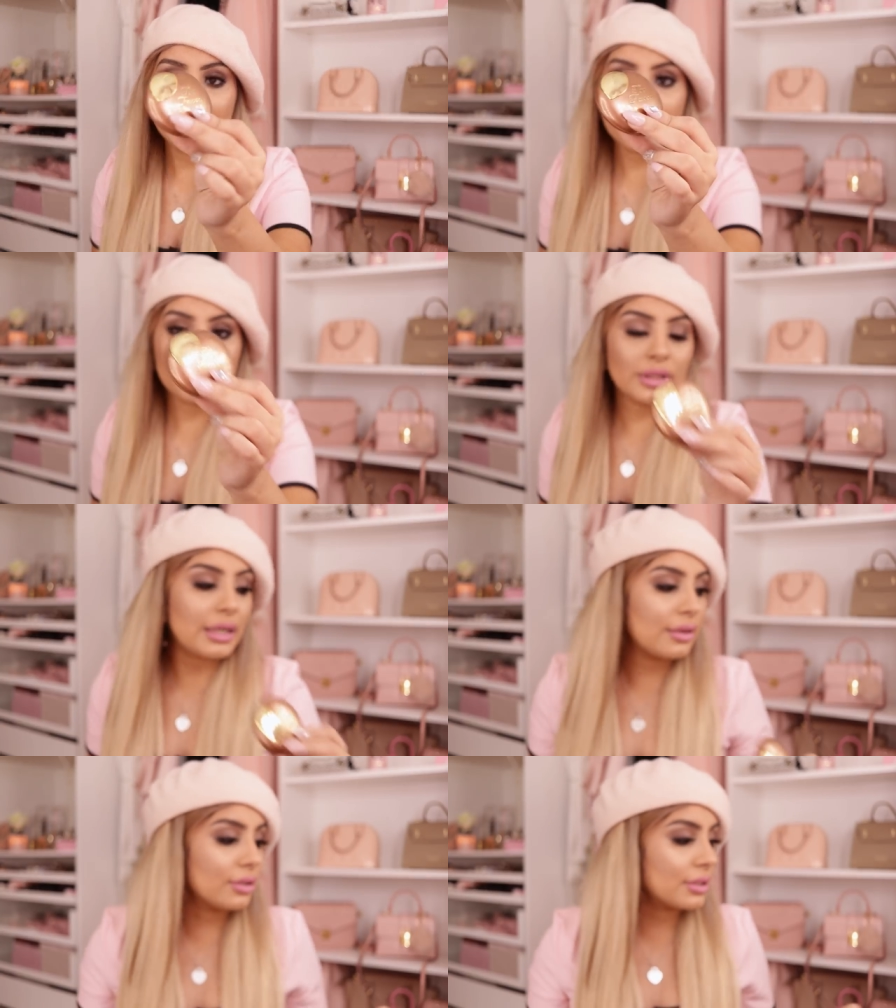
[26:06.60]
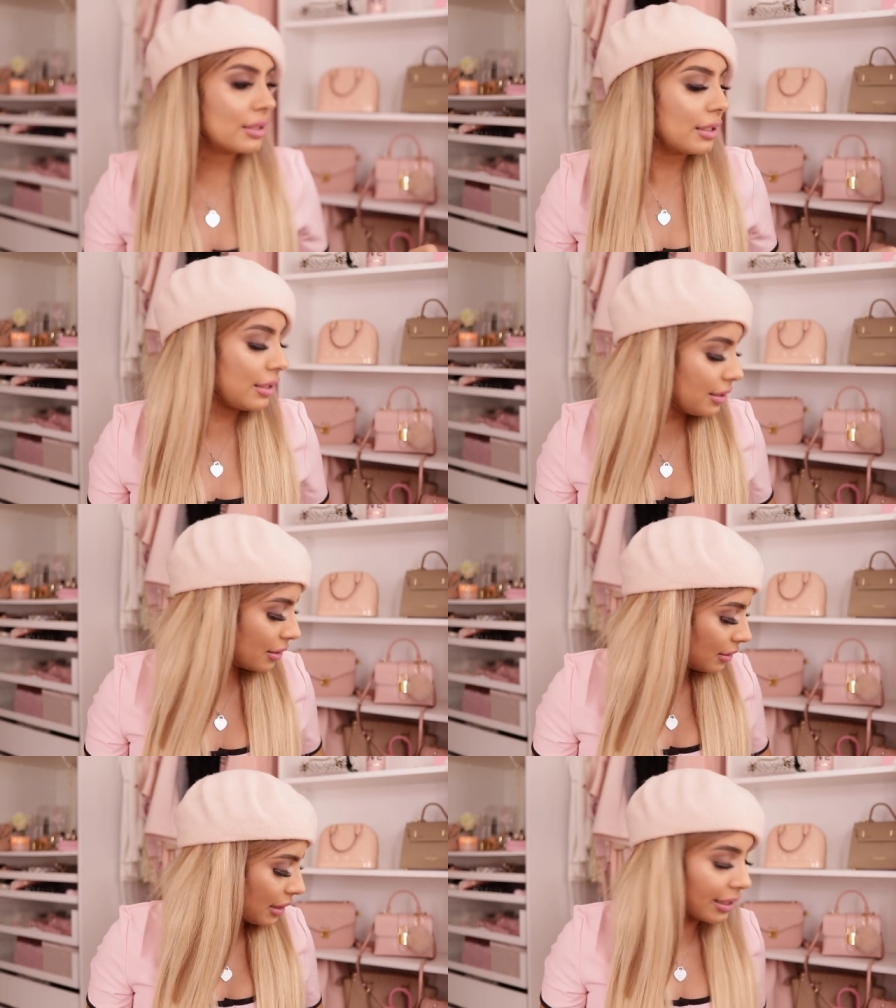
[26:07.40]
that's what that looks mm. like
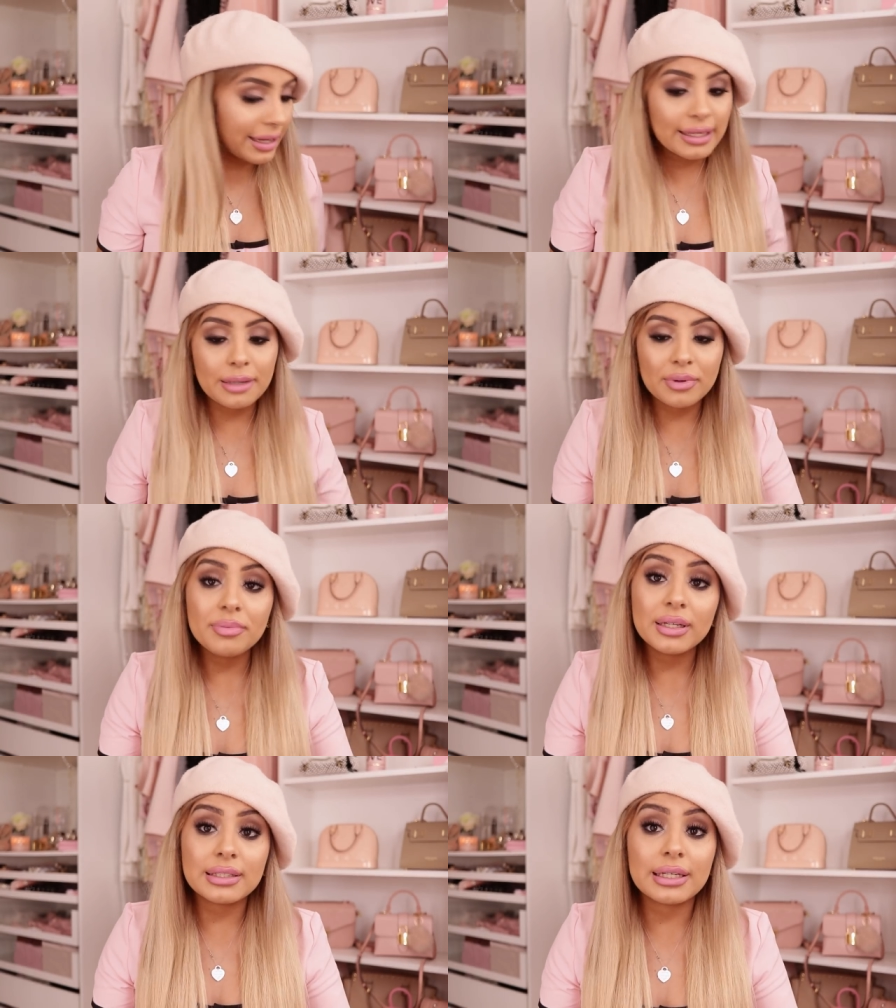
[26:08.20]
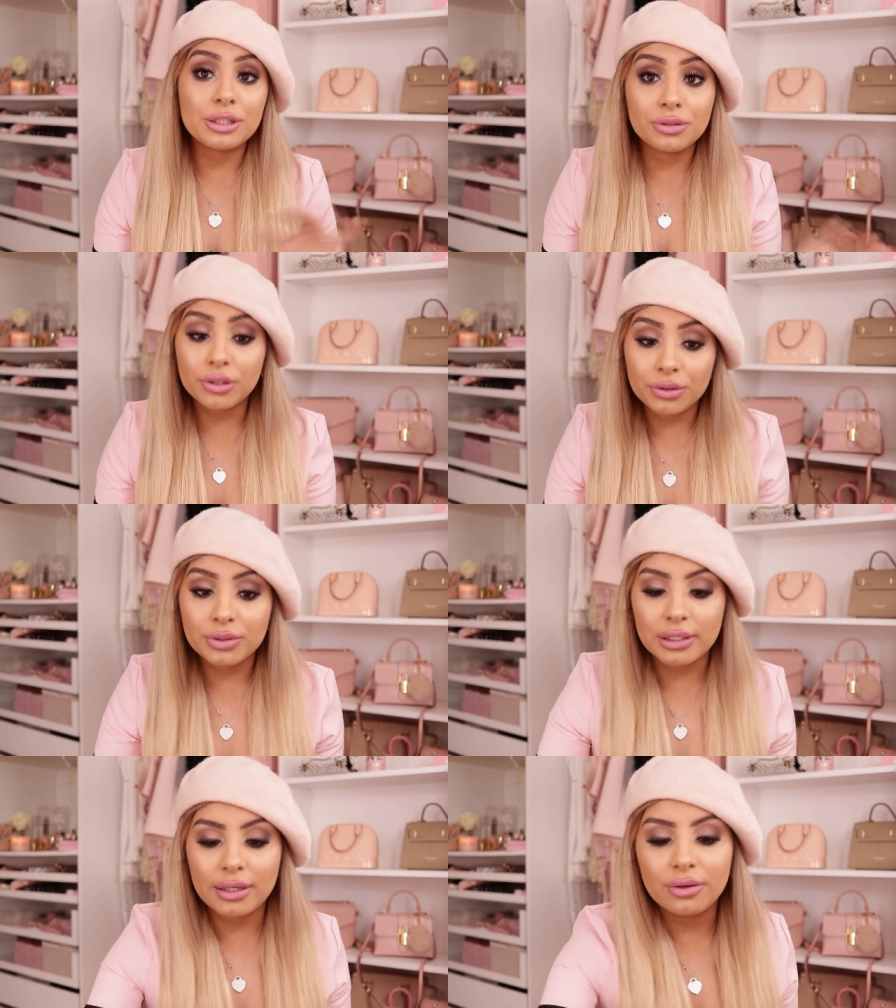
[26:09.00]
and I keep it because I do
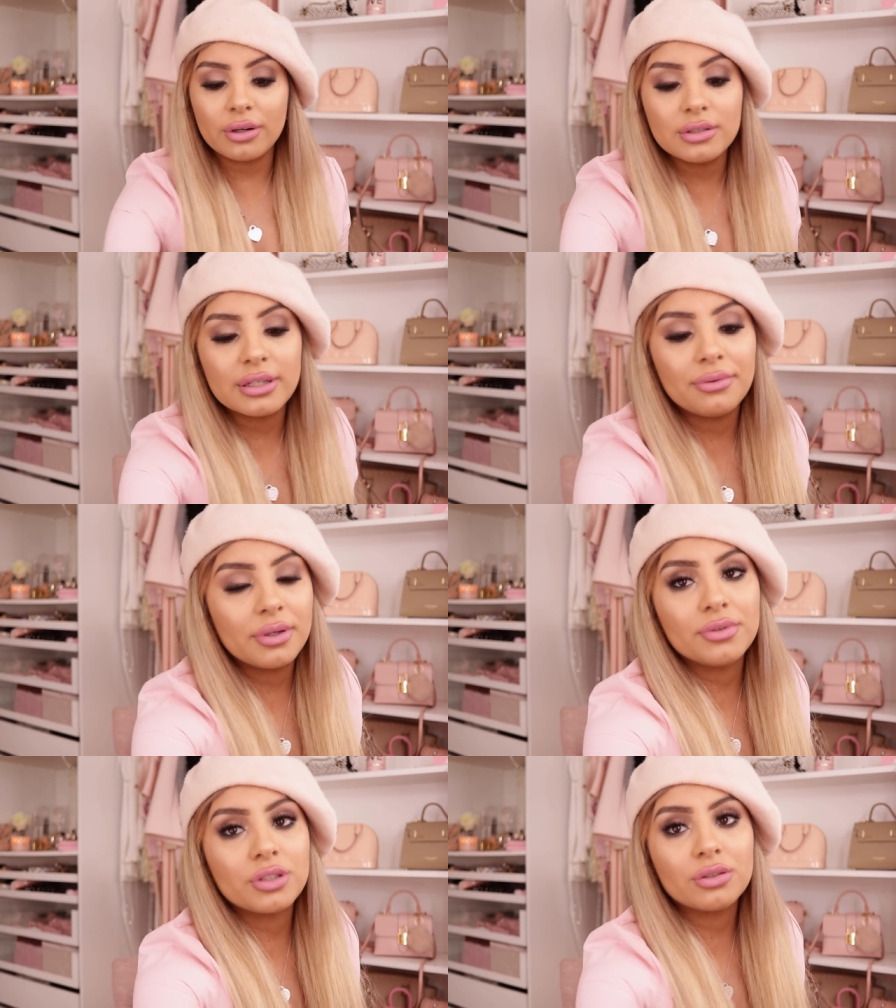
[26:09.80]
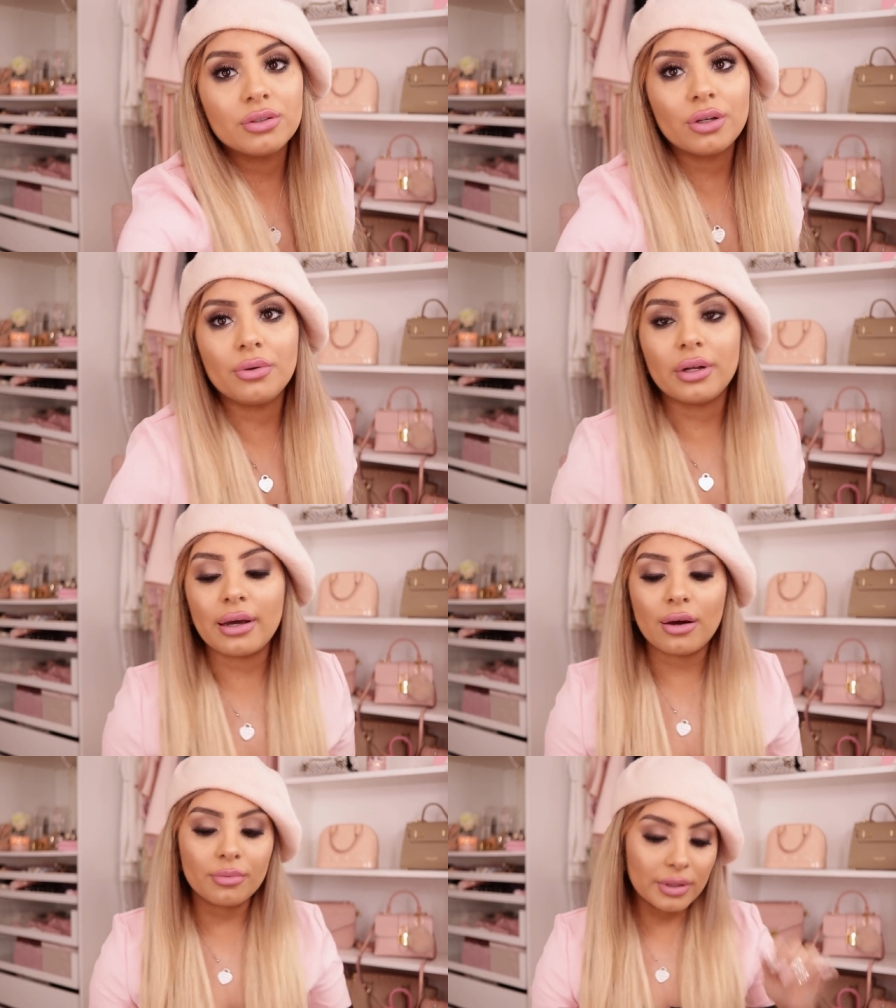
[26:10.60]
use it or else I would have just thrown it
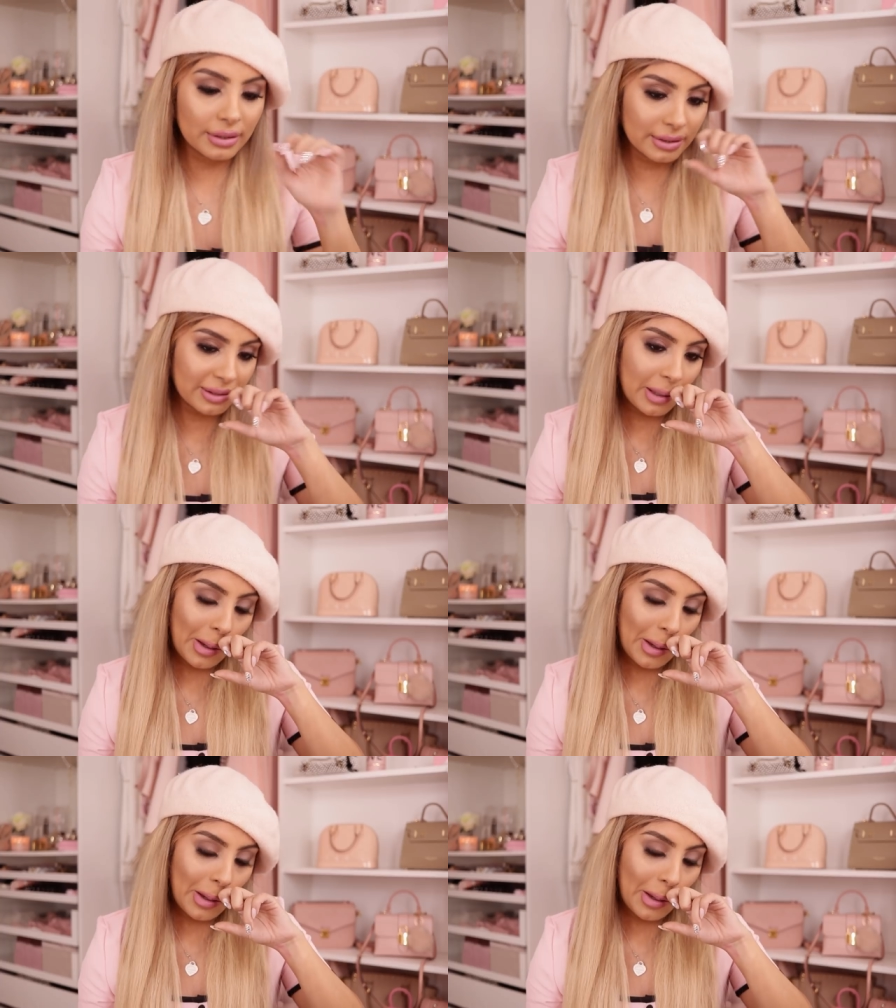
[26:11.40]
out because